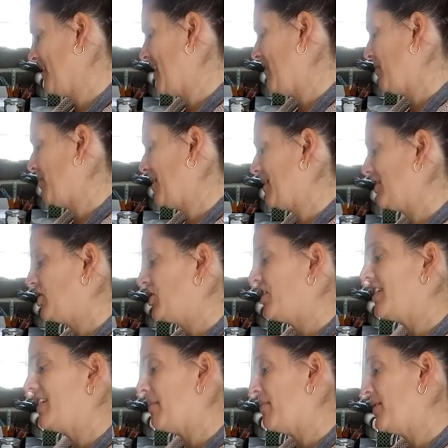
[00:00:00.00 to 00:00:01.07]
And then we're going to stir
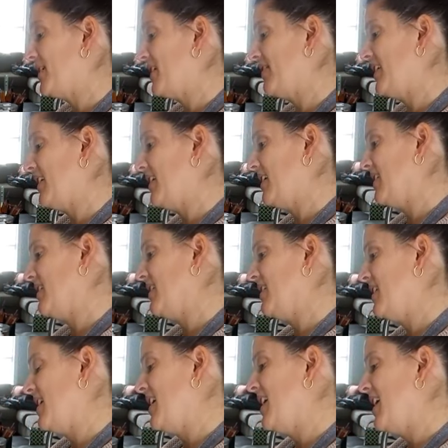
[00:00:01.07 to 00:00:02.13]
it and I'll put it in the.
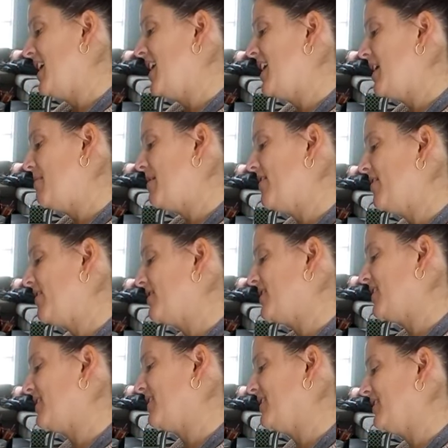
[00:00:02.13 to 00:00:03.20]
That was burnt.
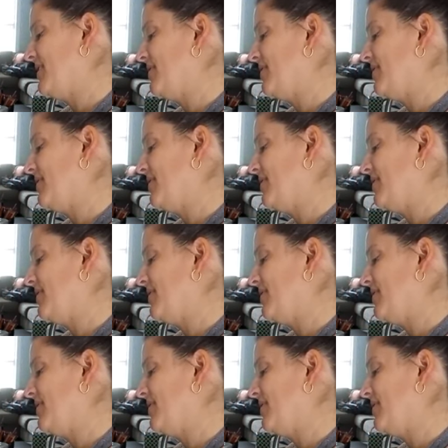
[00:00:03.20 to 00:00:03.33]
13.